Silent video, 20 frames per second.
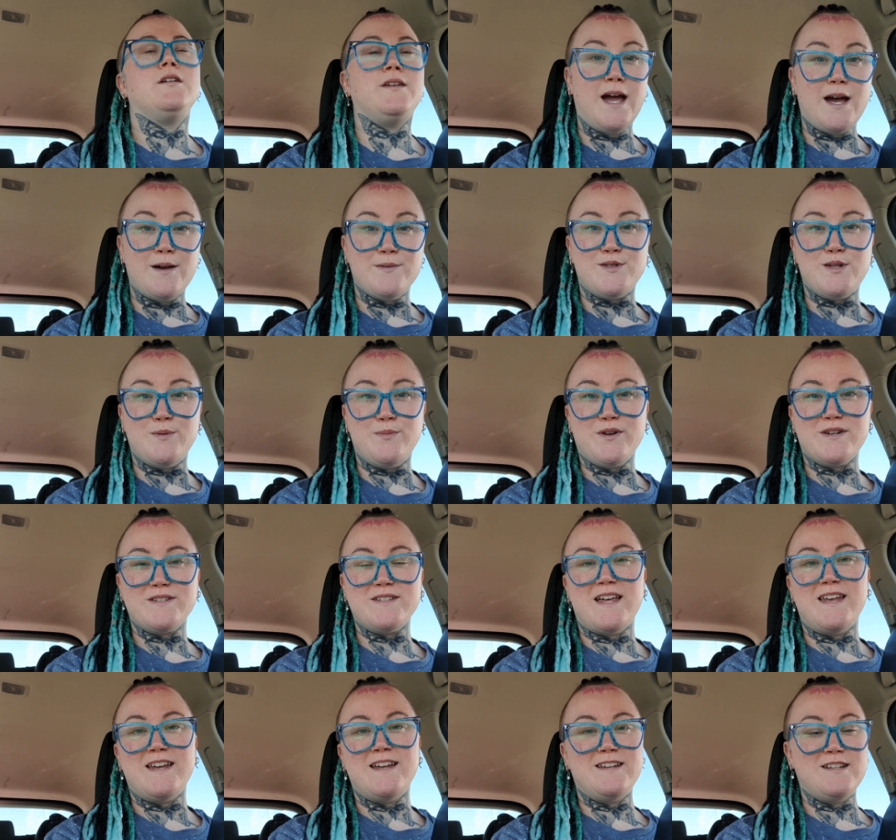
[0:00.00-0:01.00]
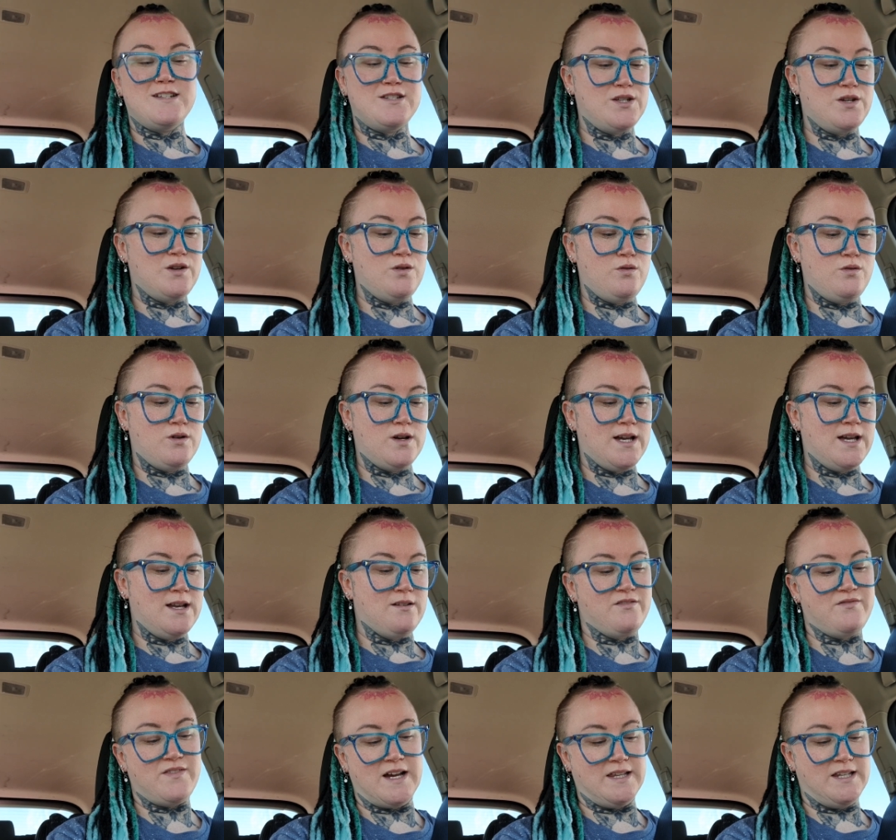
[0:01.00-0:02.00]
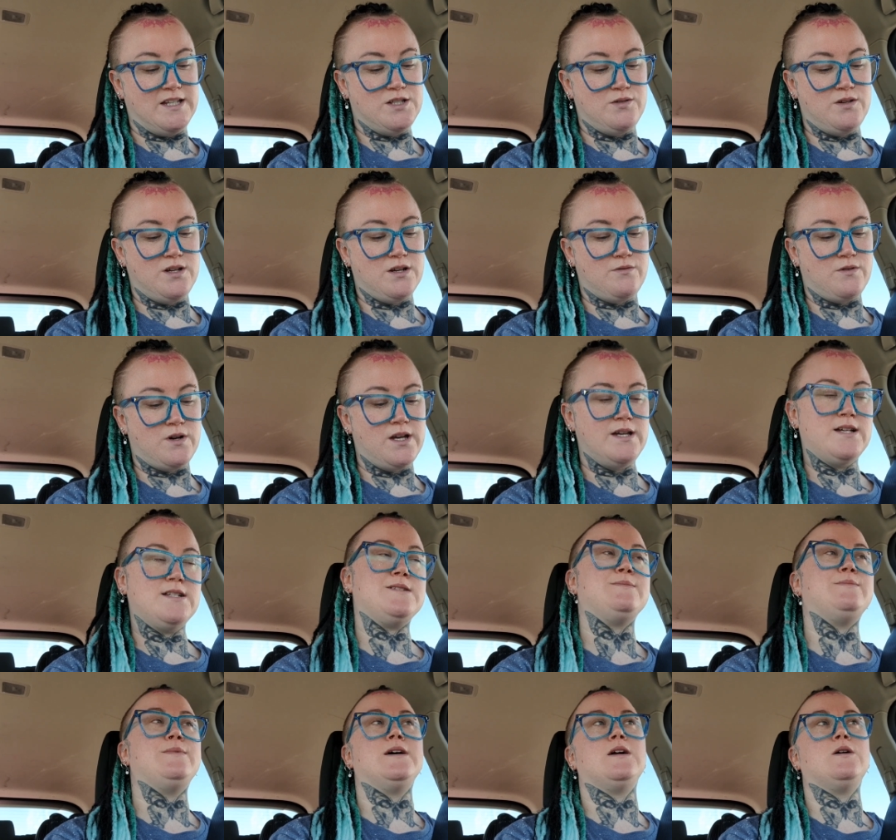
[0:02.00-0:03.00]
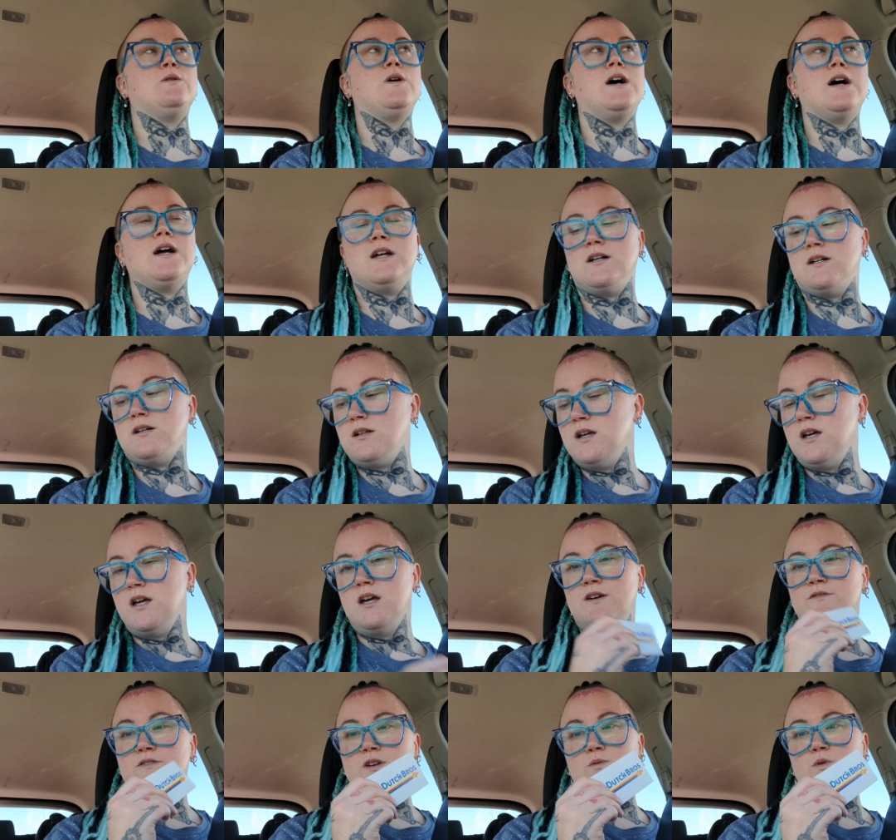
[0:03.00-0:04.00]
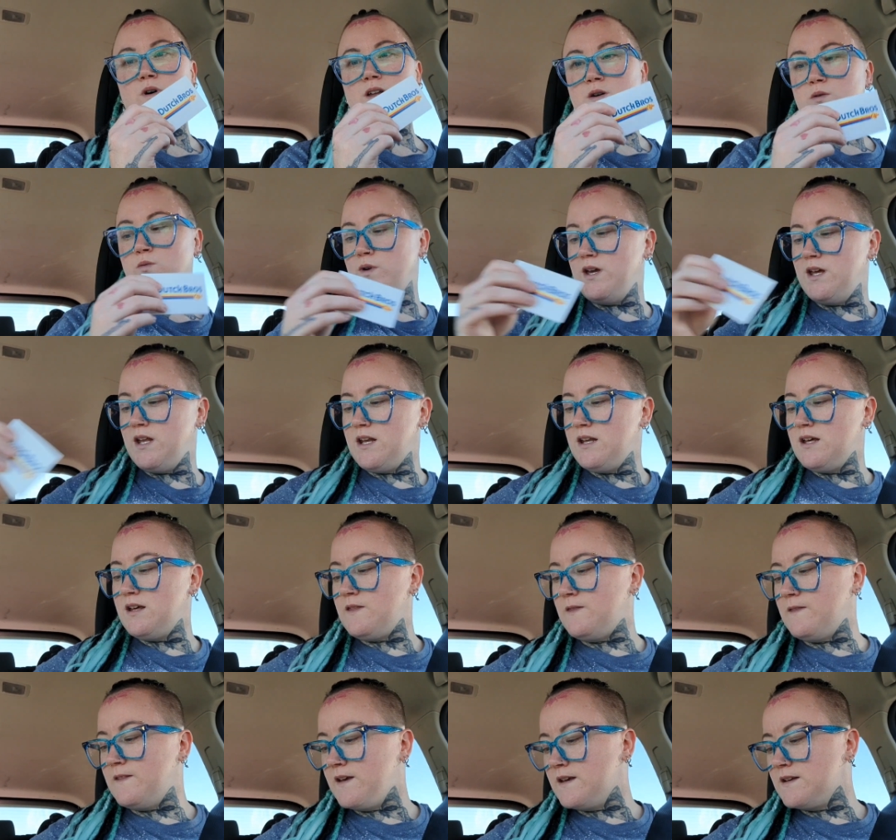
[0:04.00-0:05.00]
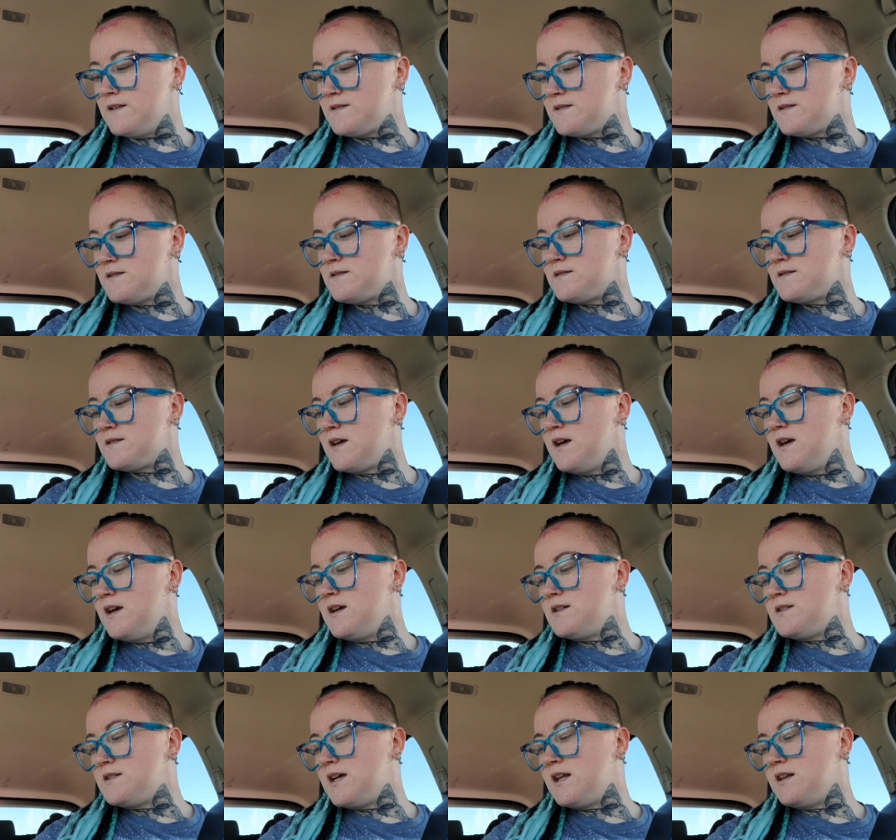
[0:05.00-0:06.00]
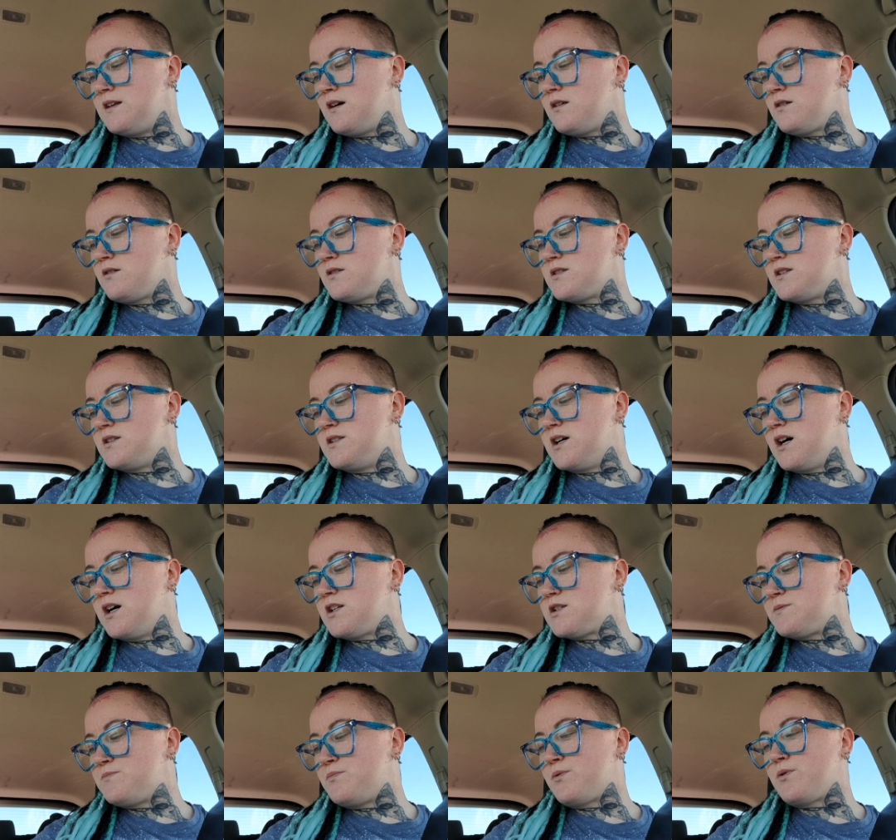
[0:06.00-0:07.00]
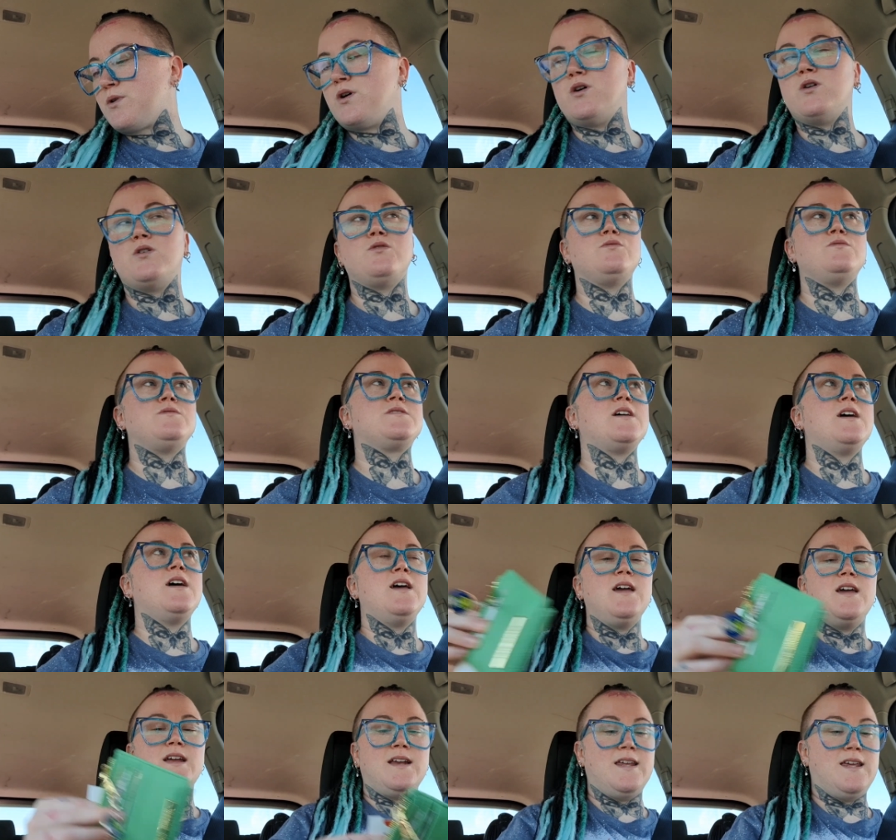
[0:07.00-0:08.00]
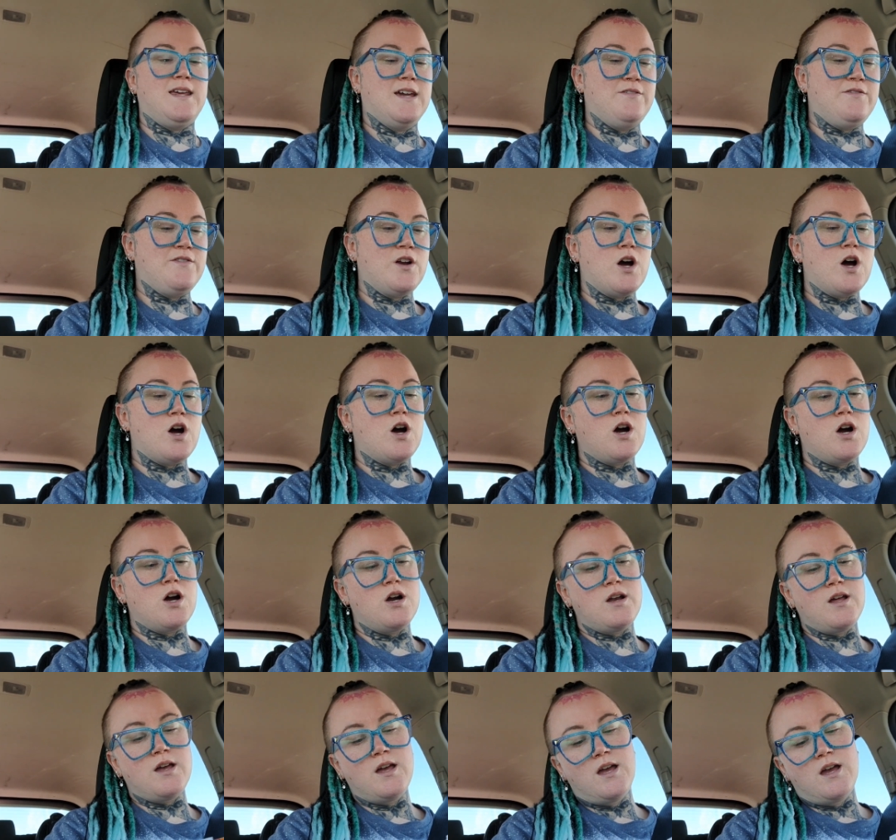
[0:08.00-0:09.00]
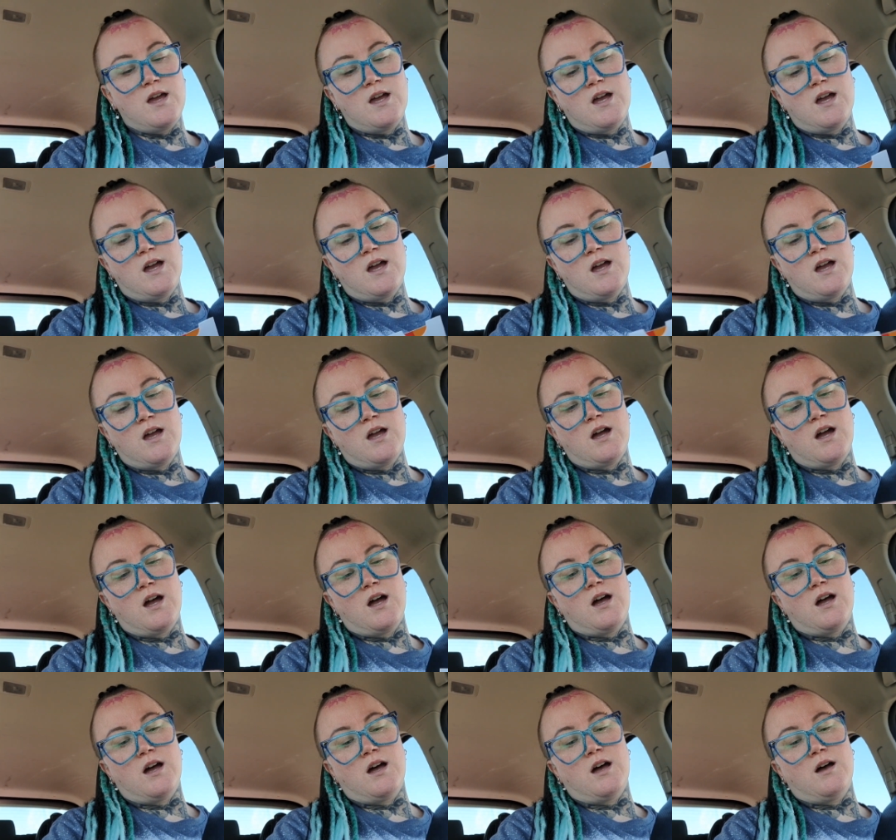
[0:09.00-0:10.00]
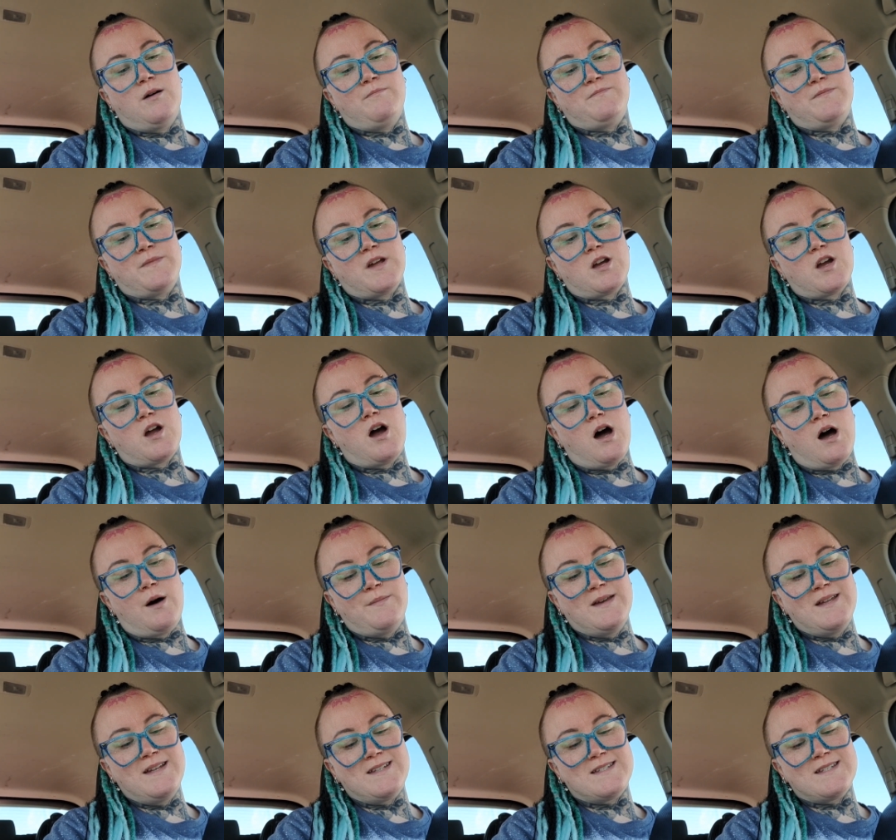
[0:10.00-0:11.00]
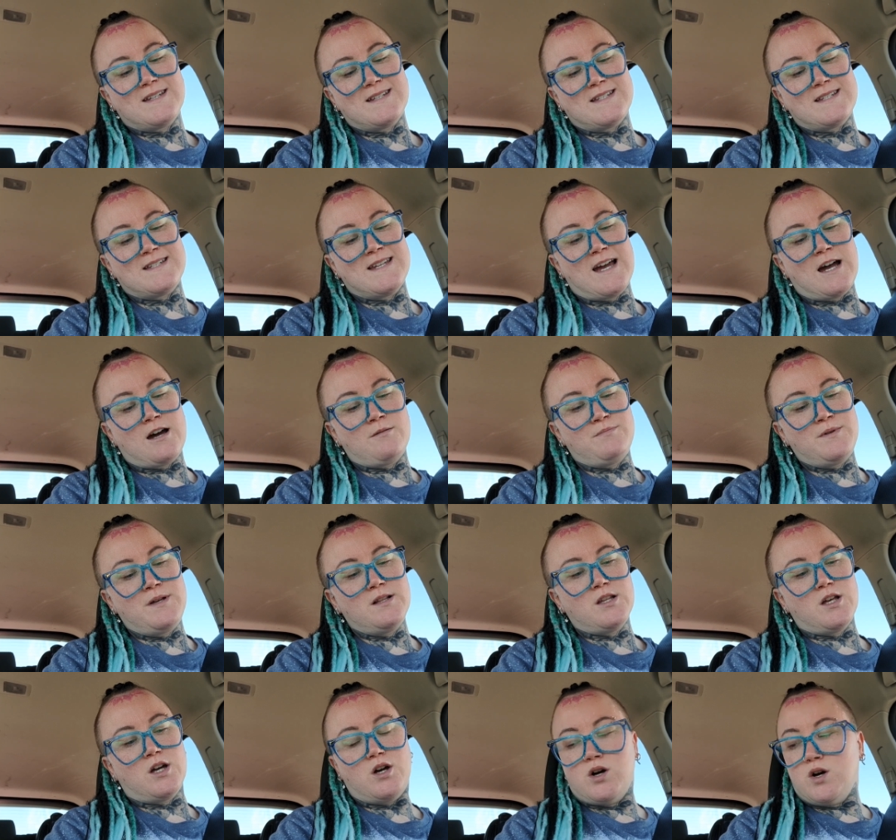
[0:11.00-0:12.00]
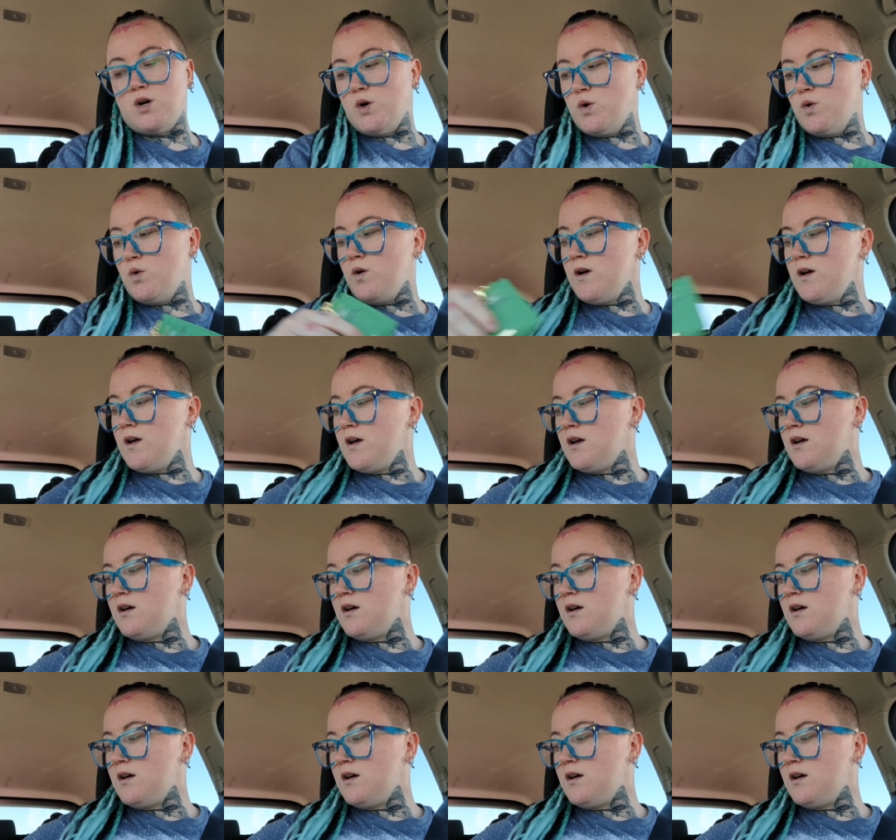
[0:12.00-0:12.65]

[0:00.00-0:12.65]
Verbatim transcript: yeah, super excited to, again, finally do a giveaway. It's been a while. If you want to win this $10 Dutch Bros gift card, comment down below.